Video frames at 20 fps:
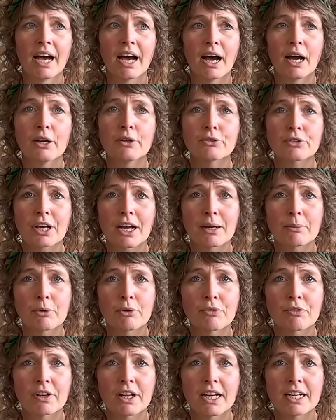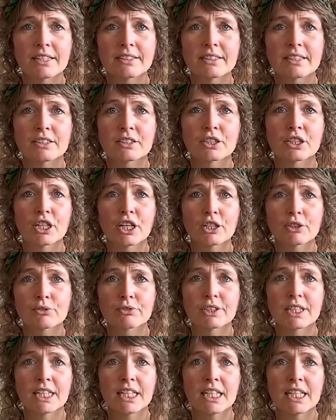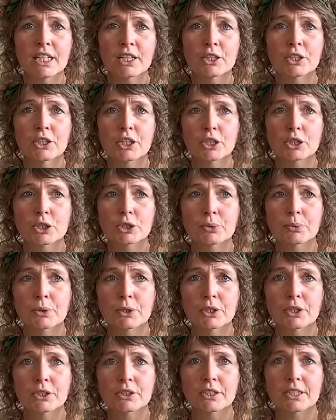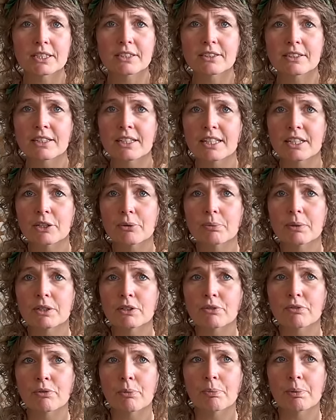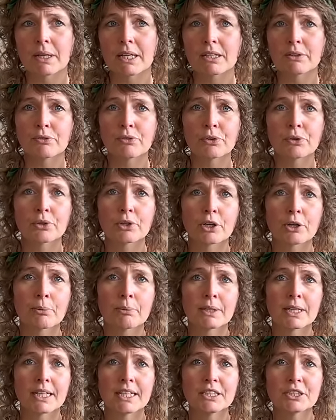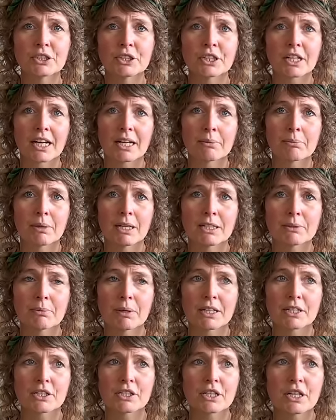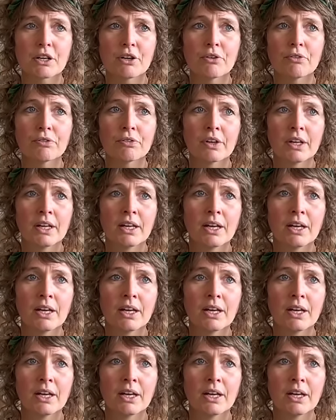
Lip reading: Huiskamervlijt is not really a Dutch word, it's a little bit of a playful combination I made myself.